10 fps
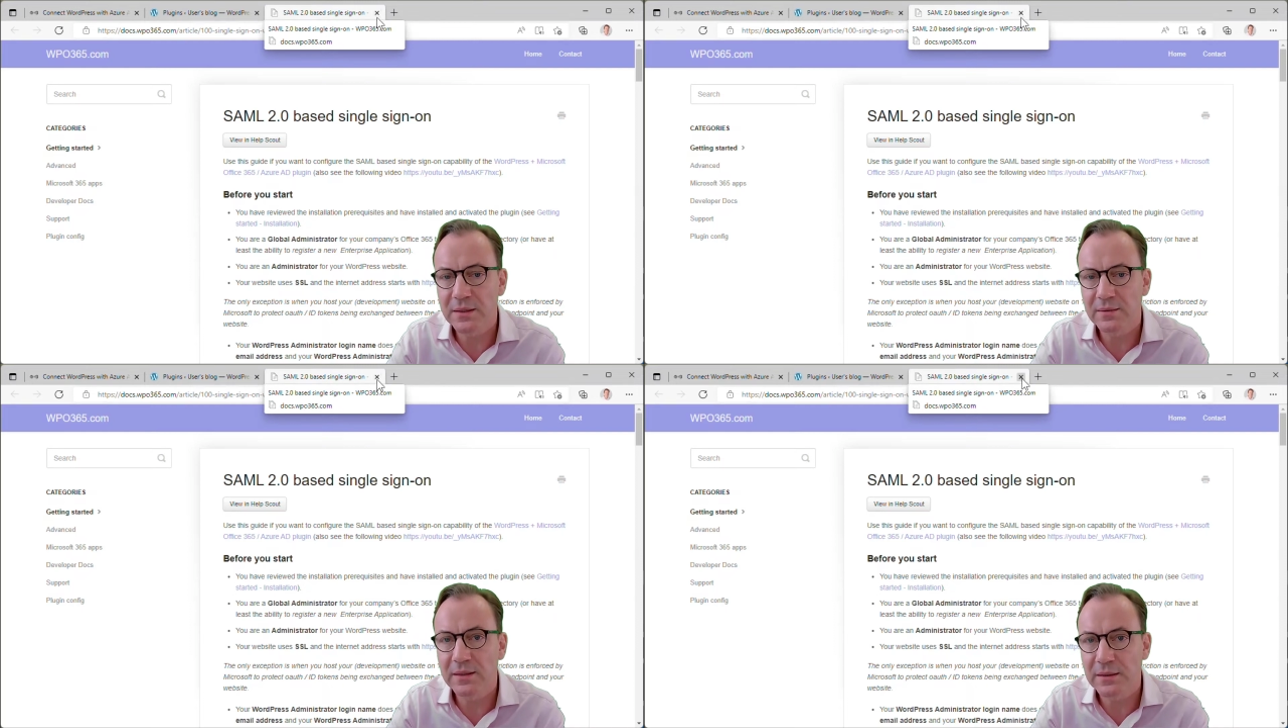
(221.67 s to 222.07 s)

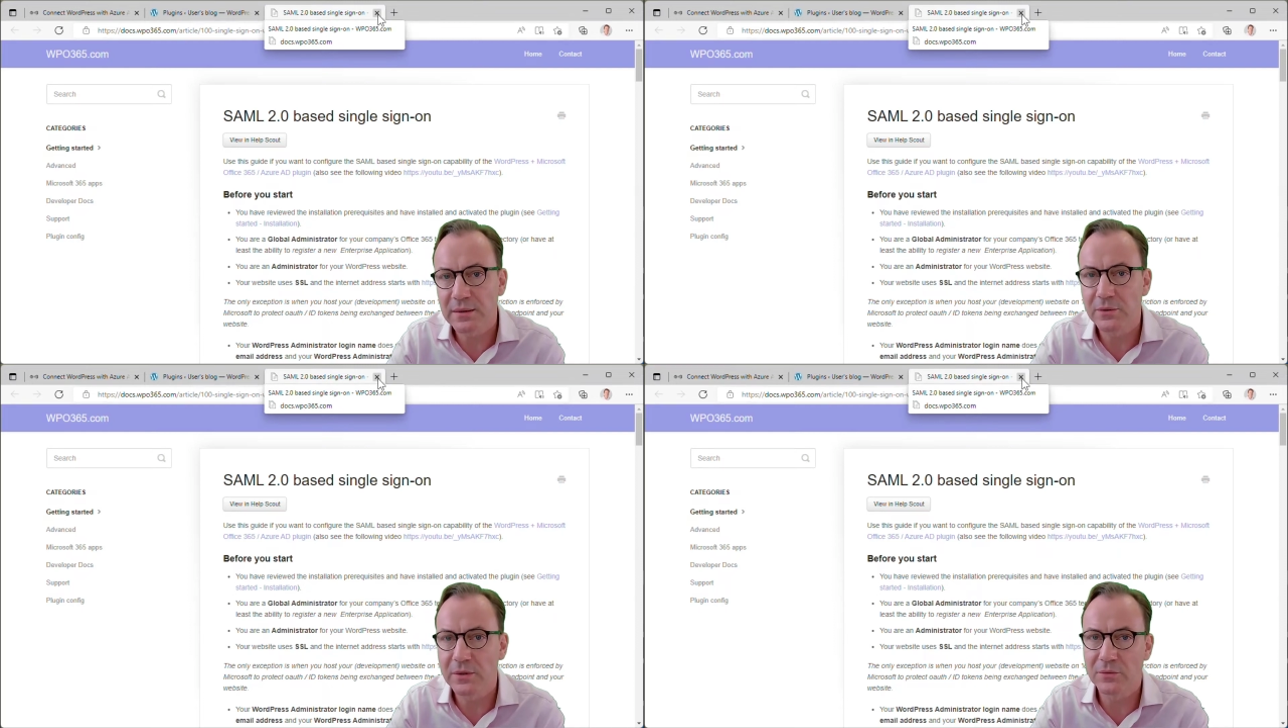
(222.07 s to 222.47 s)
and here
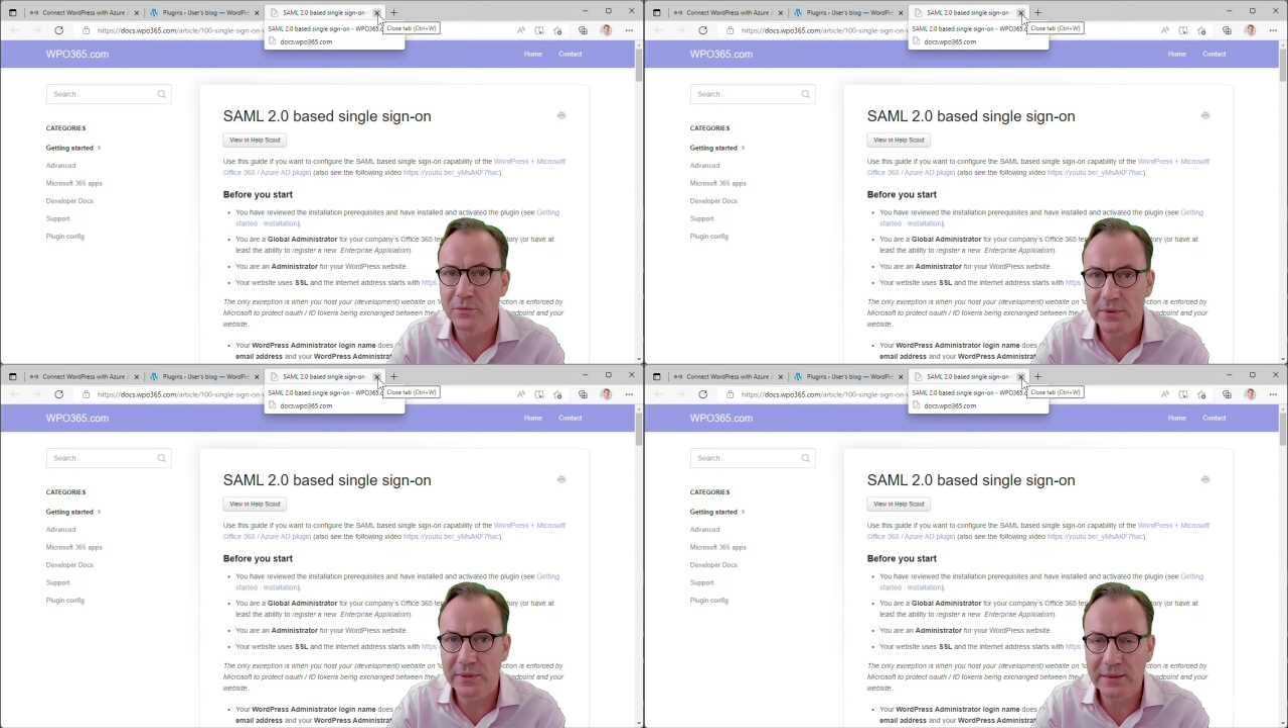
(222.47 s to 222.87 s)
you can
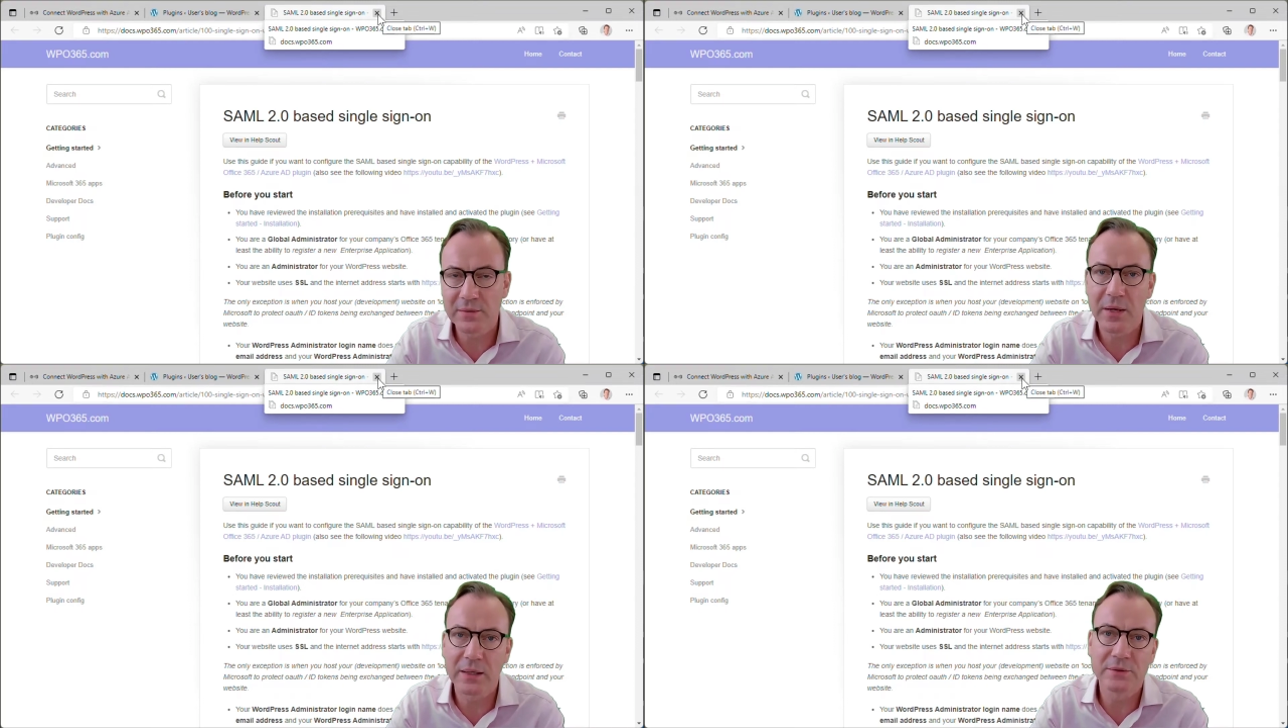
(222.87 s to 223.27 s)
read
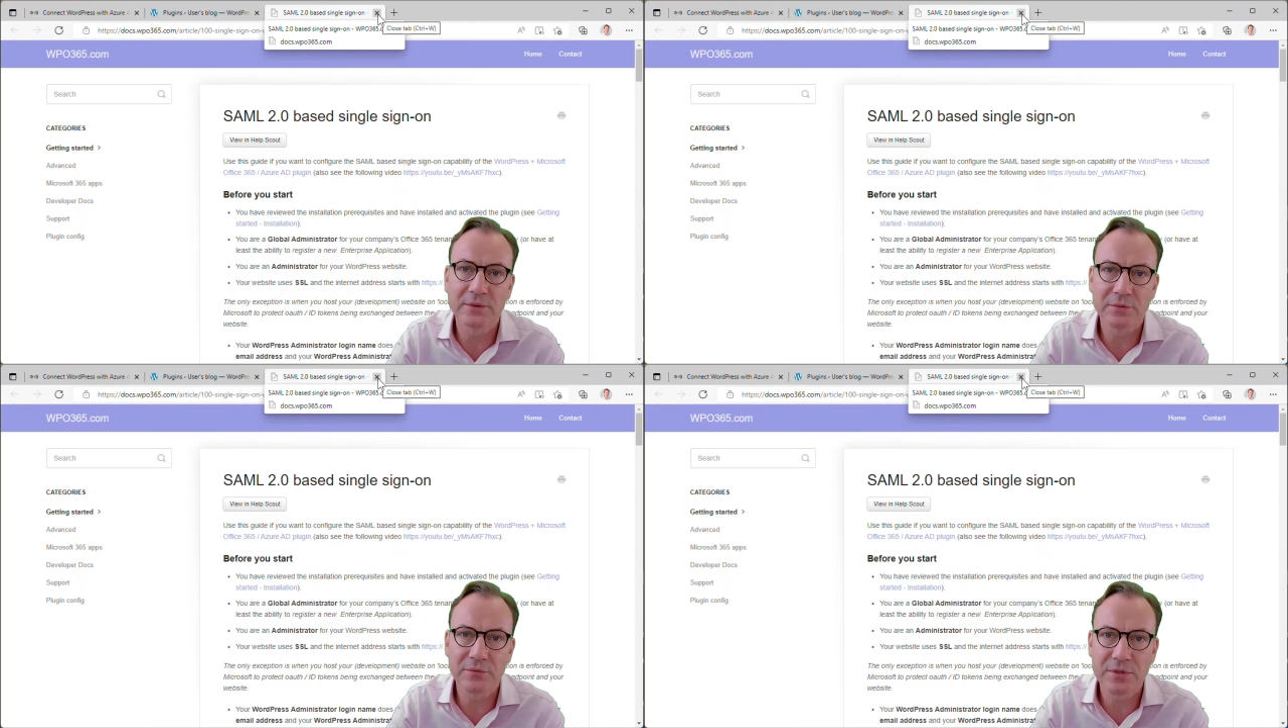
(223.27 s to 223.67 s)
about the
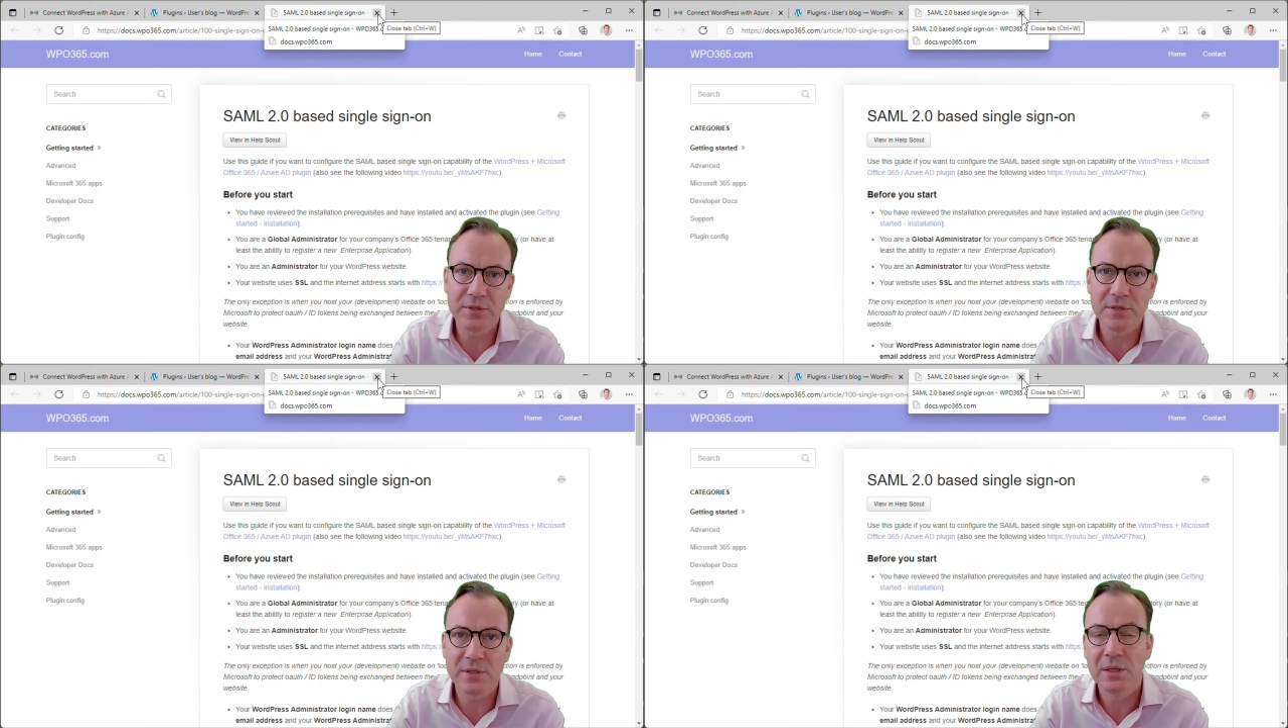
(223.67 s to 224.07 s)

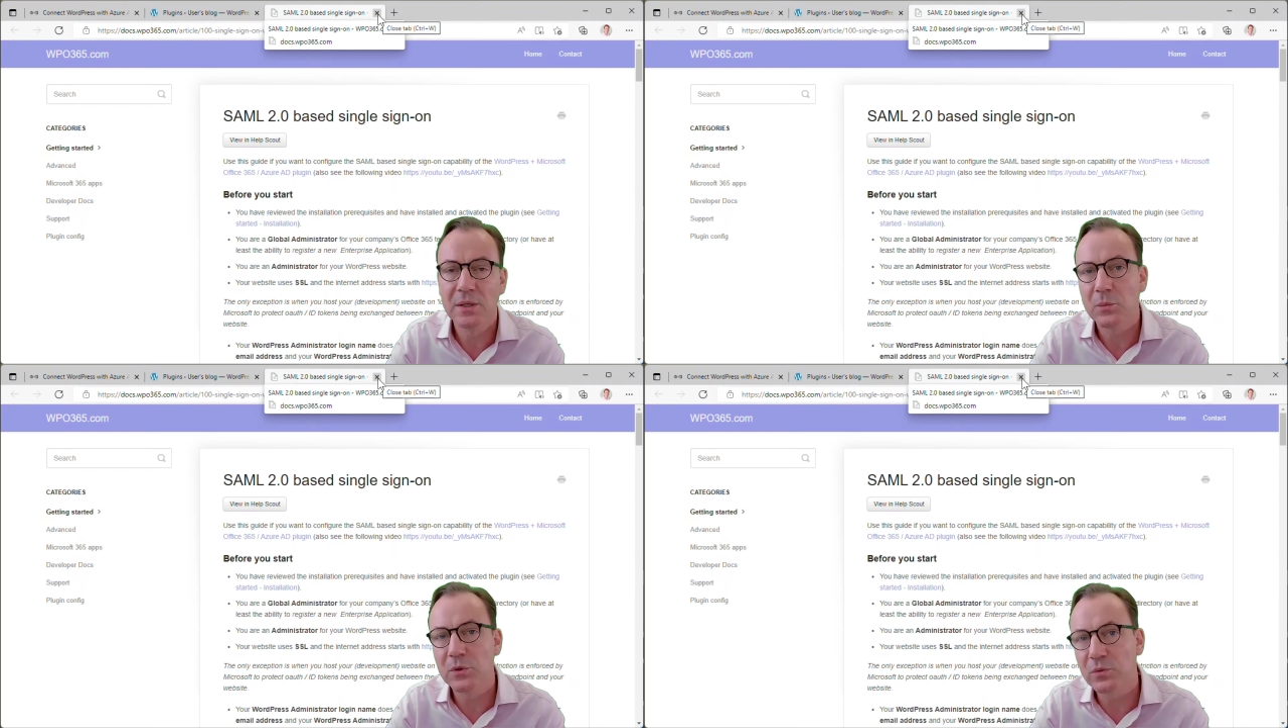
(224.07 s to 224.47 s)
differences
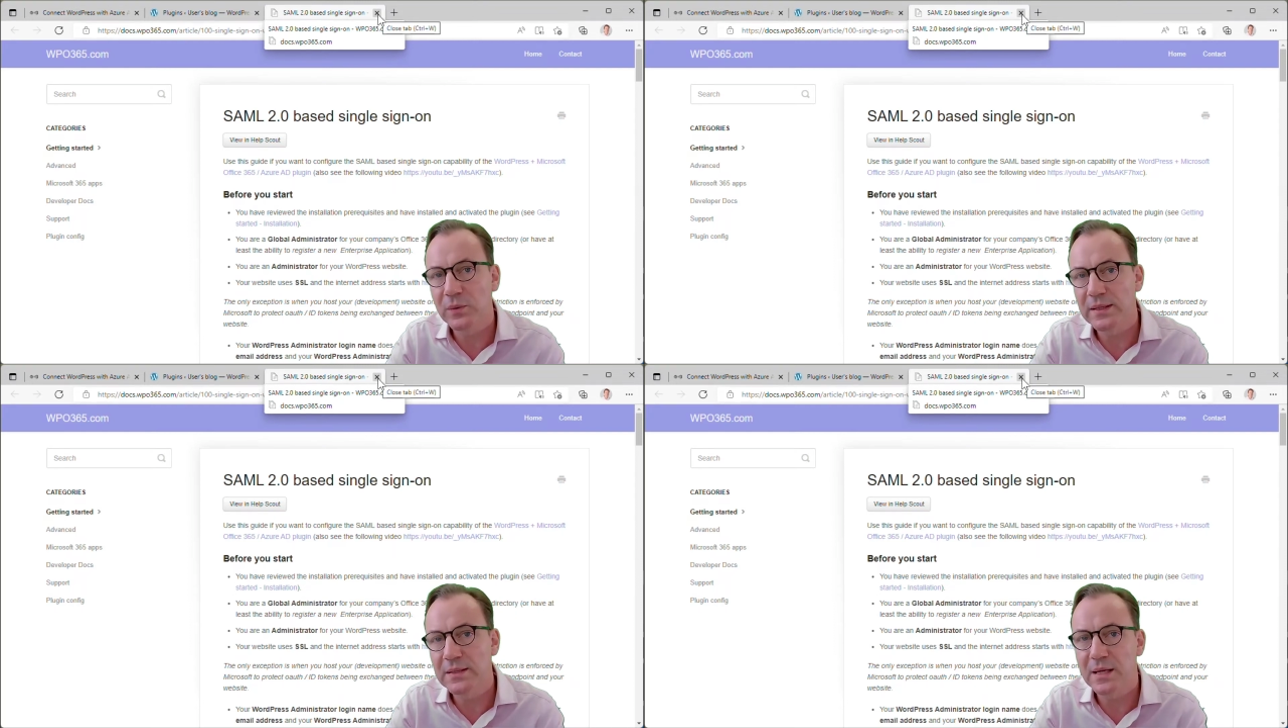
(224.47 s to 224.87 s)

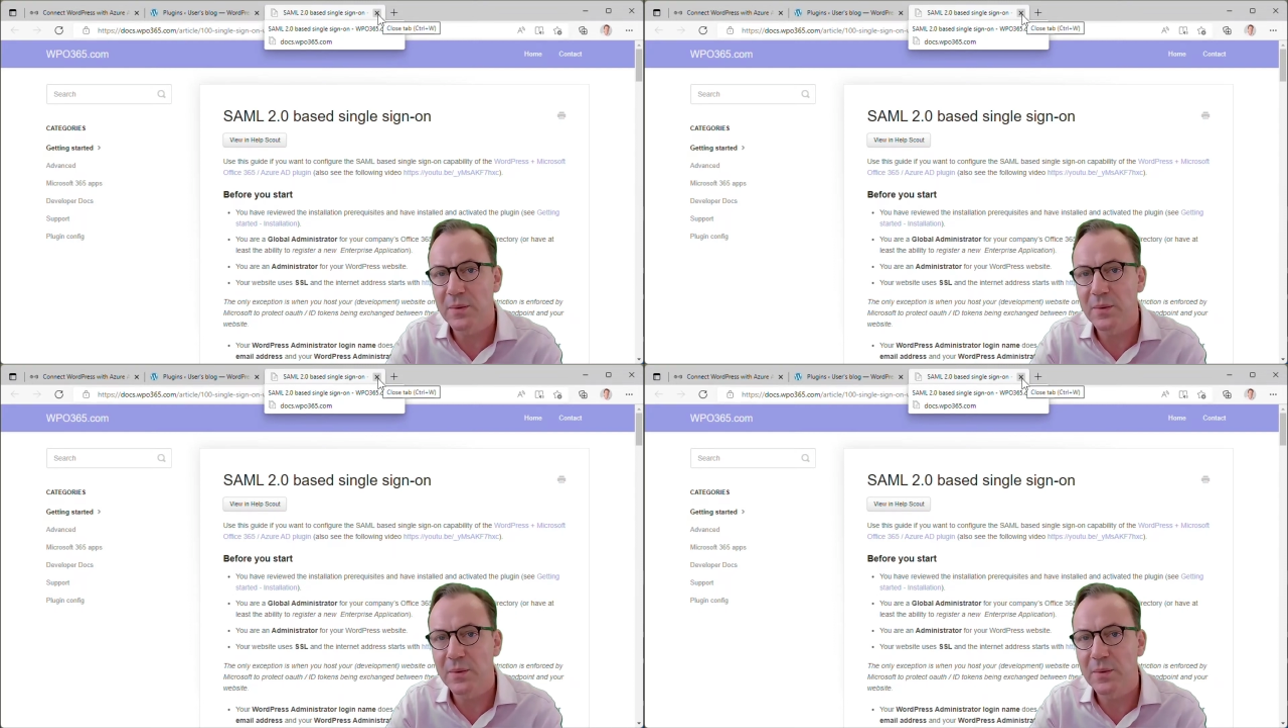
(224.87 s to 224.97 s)
between SAML